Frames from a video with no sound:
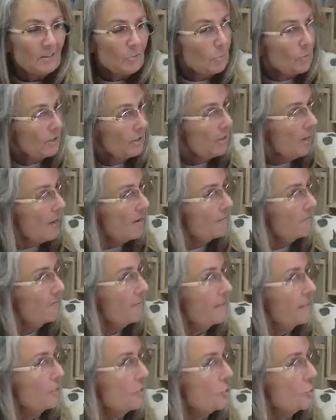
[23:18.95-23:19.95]
We're not
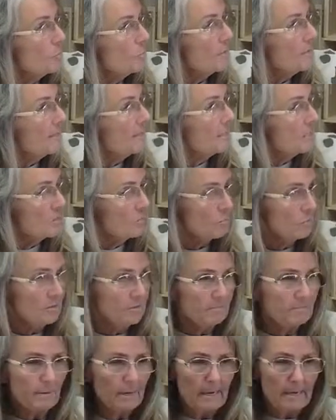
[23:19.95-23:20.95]
finished with this
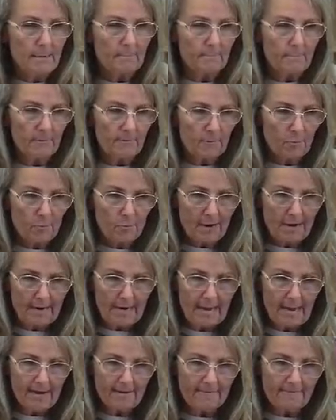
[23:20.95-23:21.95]
one, but before I
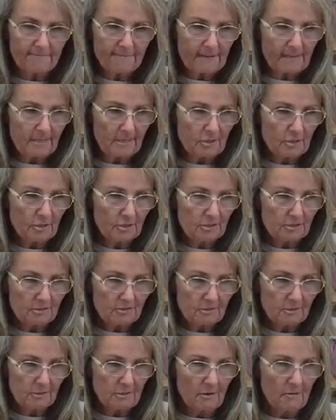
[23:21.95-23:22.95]
got it finished,
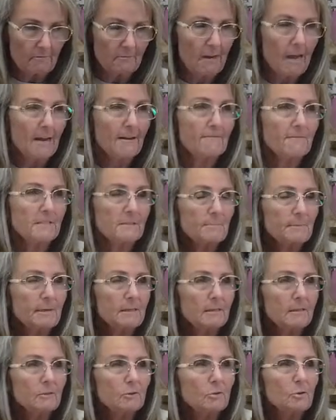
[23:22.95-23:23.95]
you know, life has been
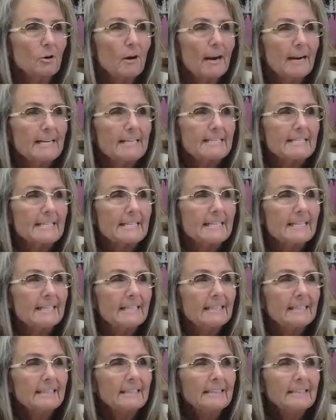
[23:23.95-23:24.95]
a little crazy.
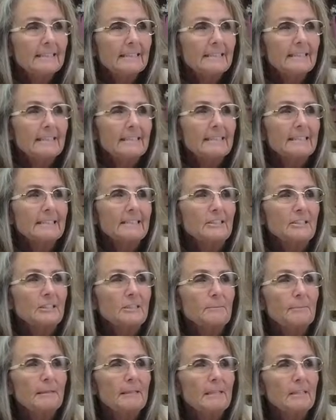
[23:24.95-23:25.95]
It's
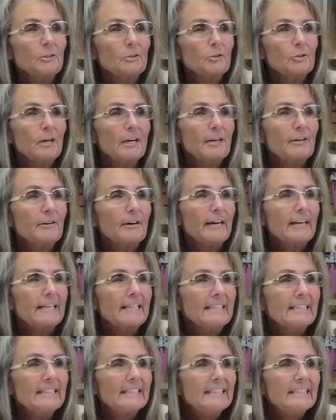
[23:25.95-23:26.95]
just been a little cray-cray.